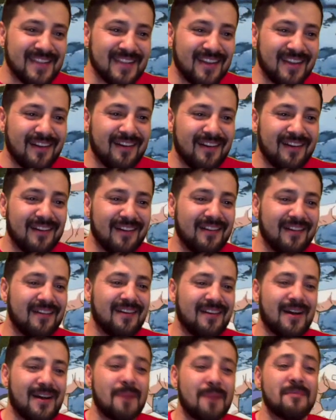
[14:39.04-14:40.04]

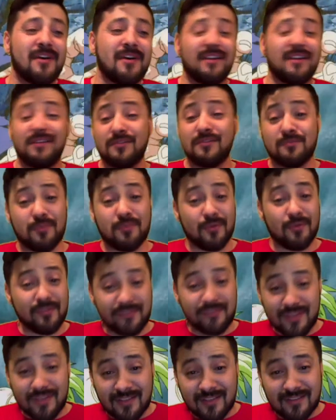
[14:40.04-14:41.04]
I'm not a huge Broly
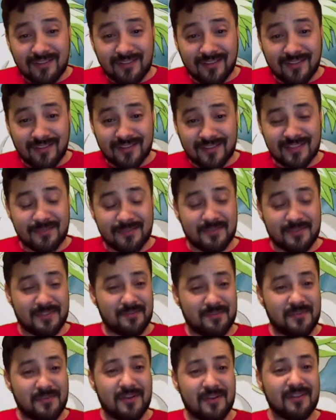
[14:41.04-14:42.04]
fan, honestly. I'm just
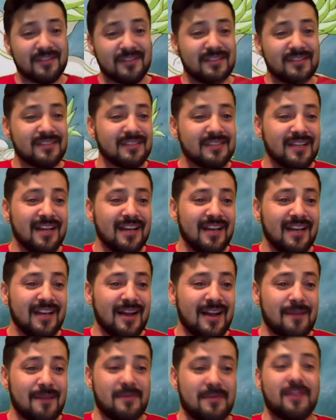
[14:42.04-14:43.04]
going to be honest here.
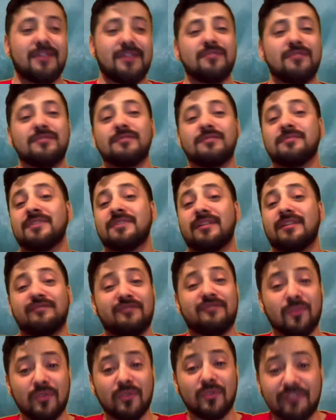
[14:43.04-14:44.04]
I'm not a huge Super Saiyan
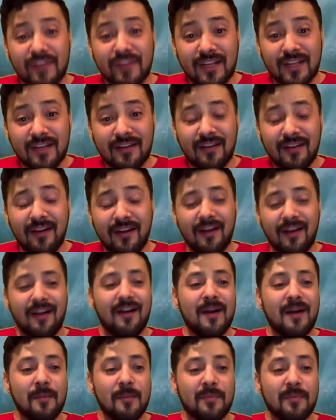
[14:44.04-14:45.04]
4 fan,
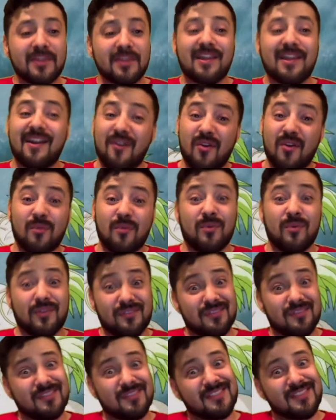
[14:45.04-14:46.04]
but that artwork
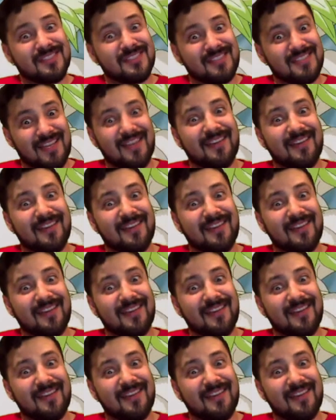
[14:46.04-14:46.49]
looks sick.